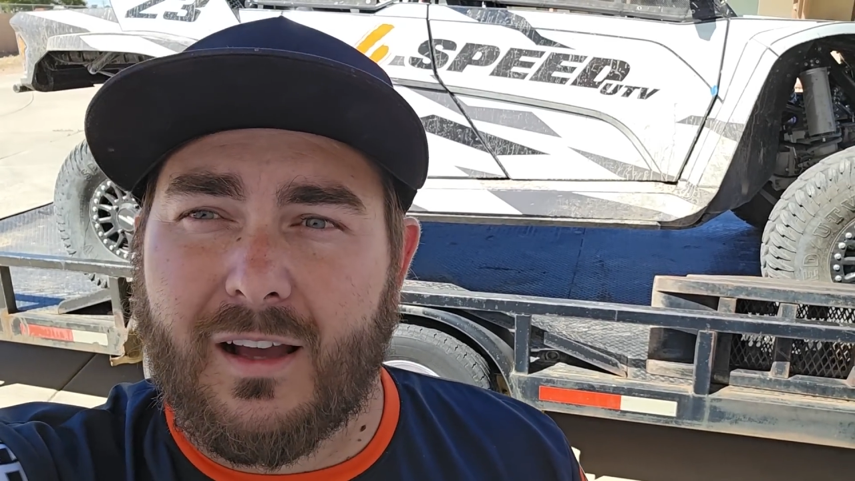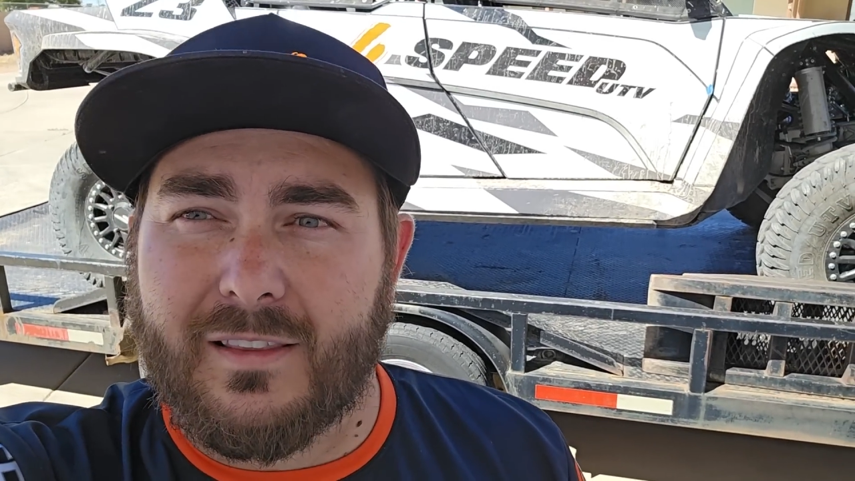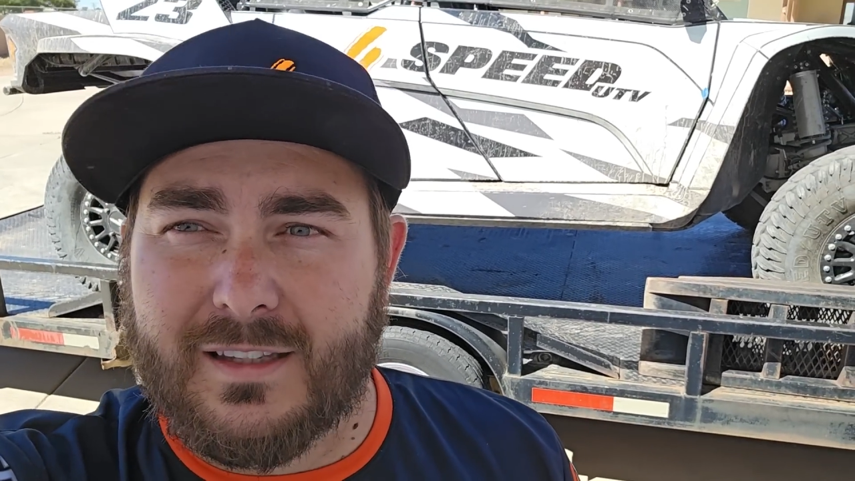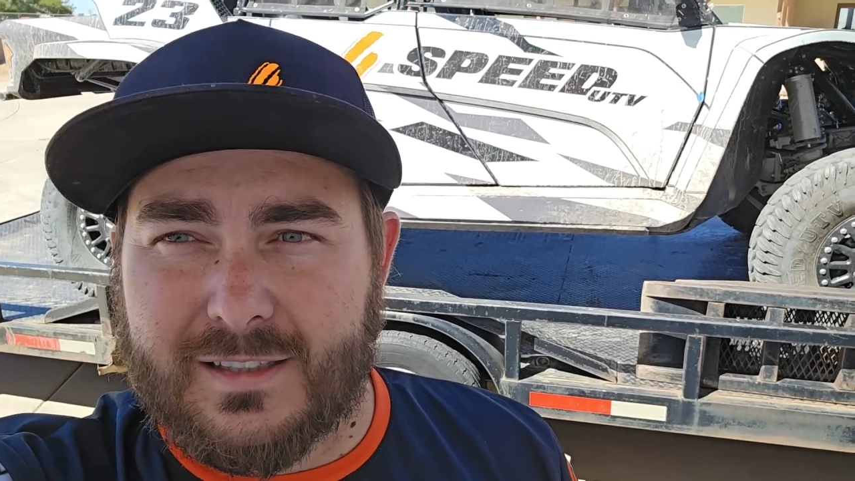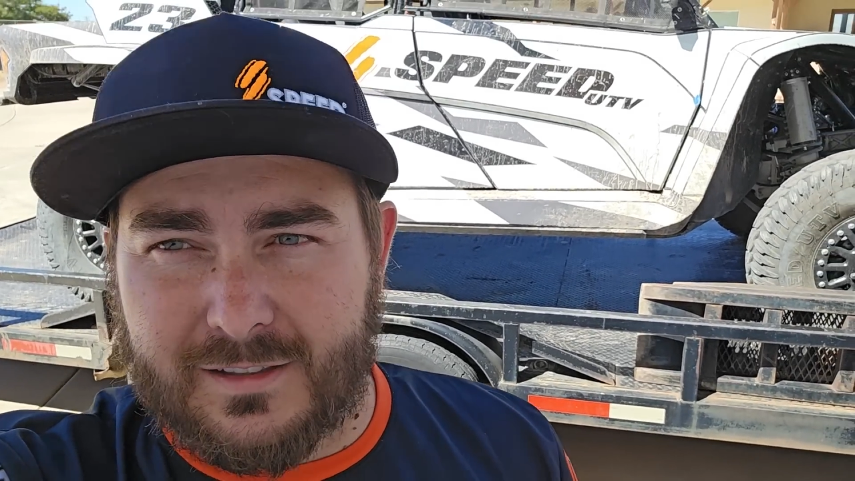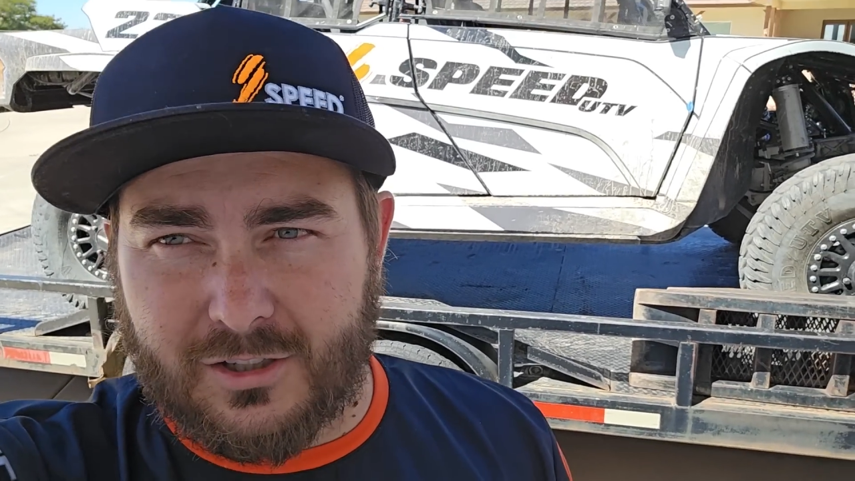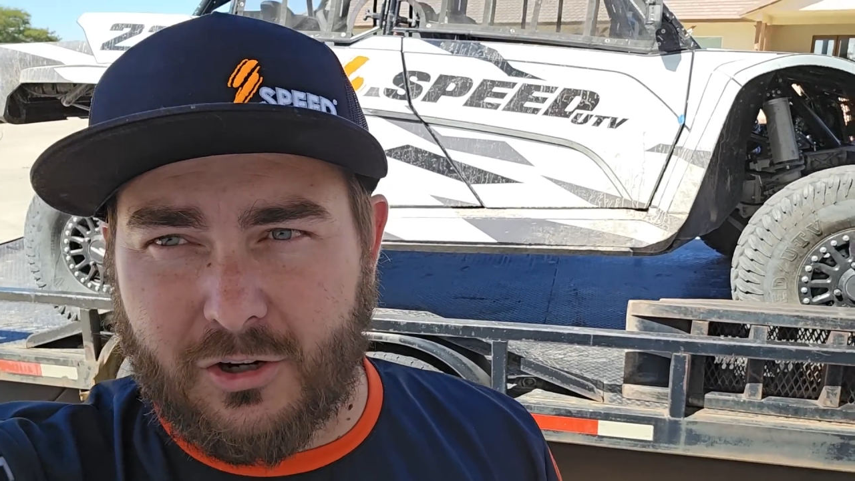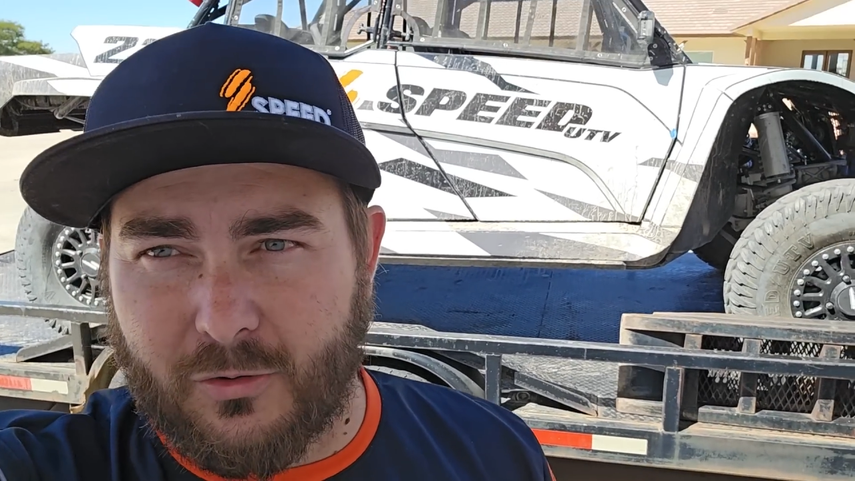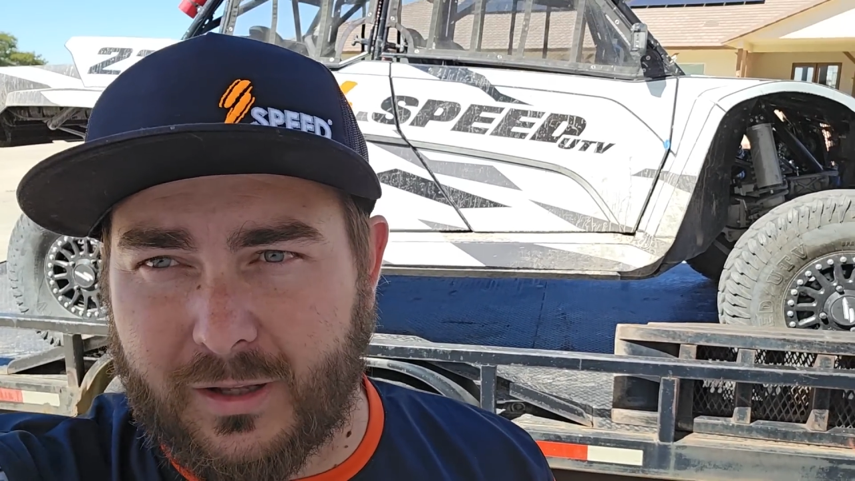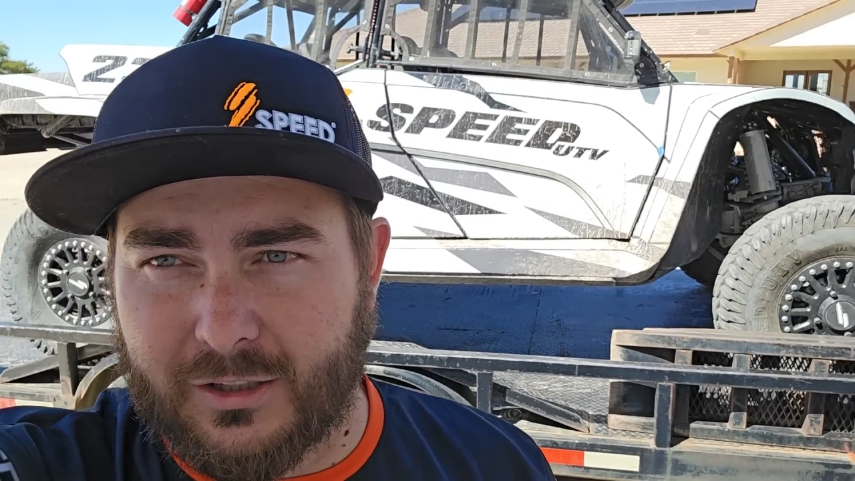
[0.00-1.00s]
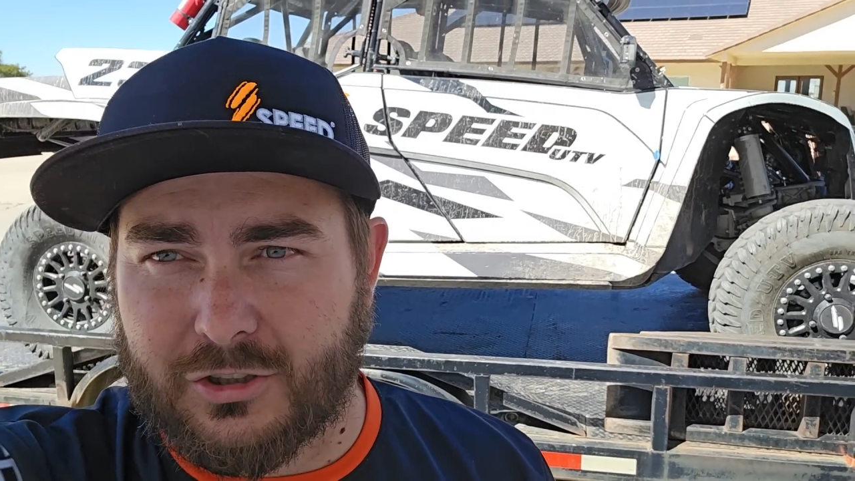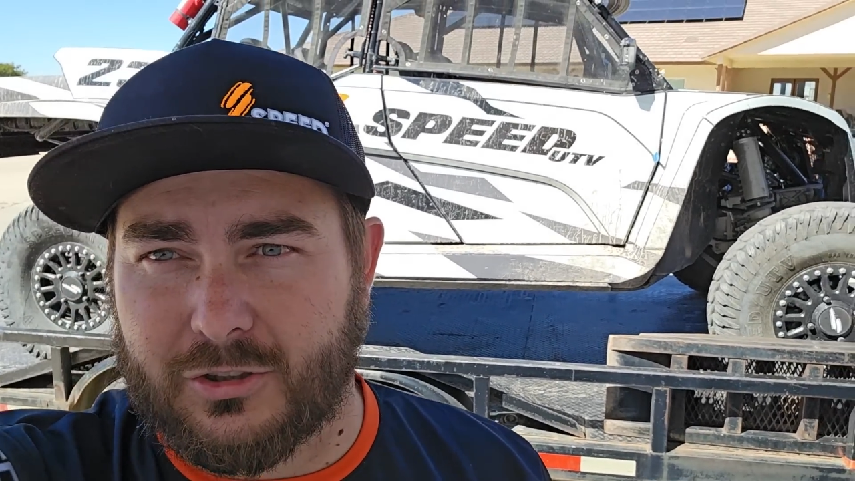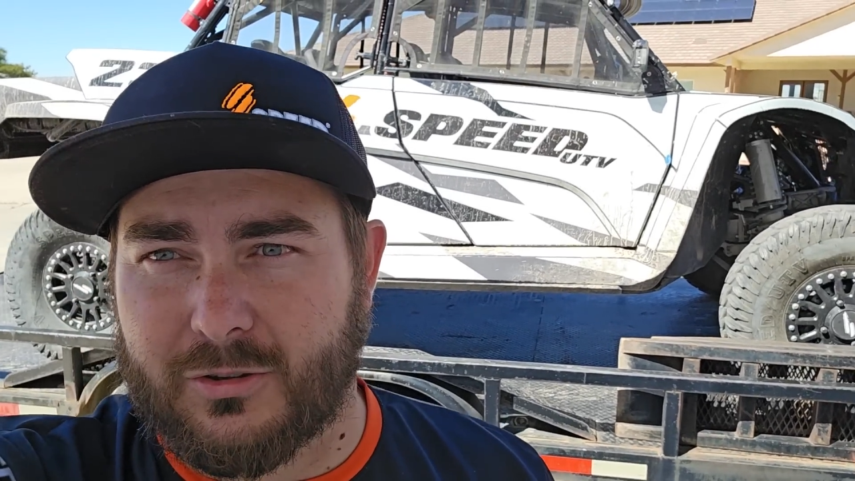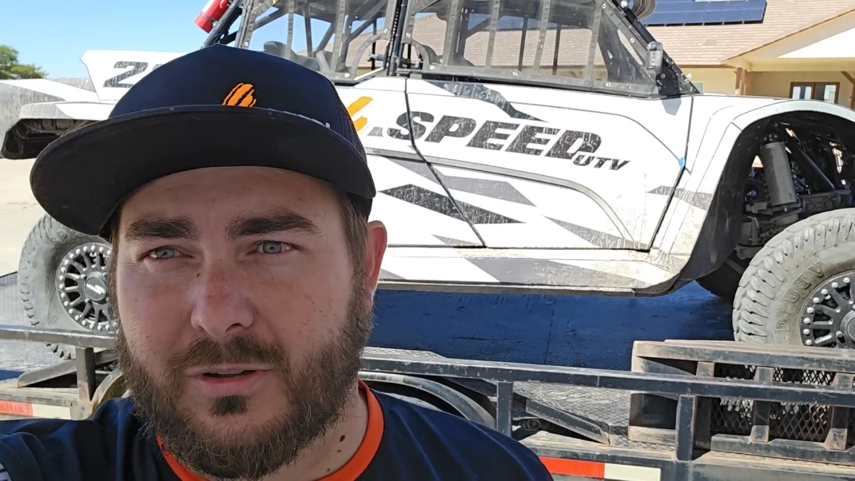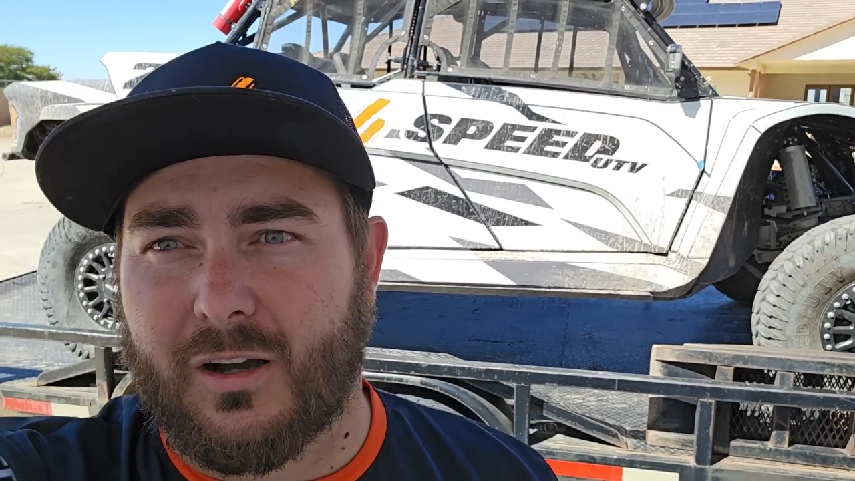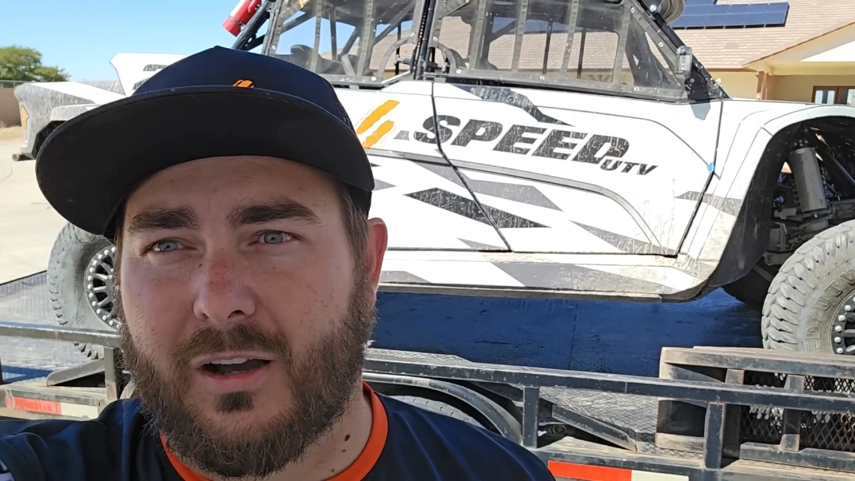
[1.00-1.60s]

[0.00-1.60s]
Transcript: This is a known issue.